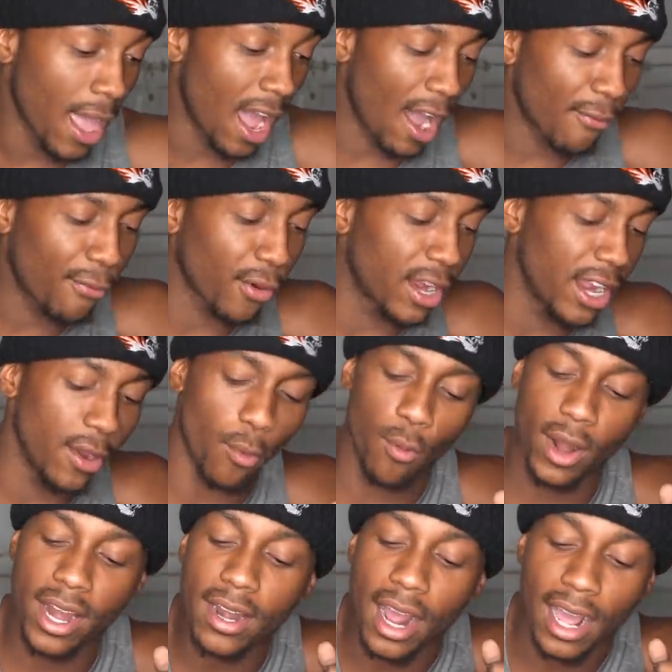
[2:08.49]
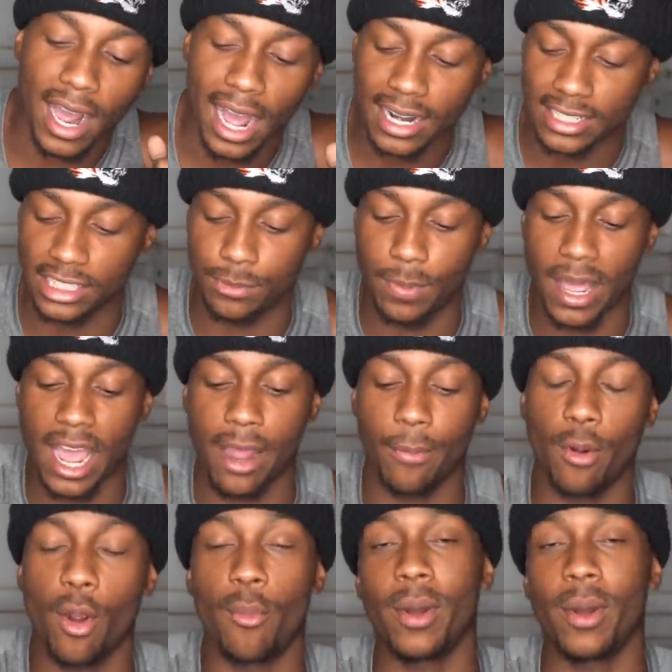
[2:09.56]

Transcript: I forget when I got this bag, bro,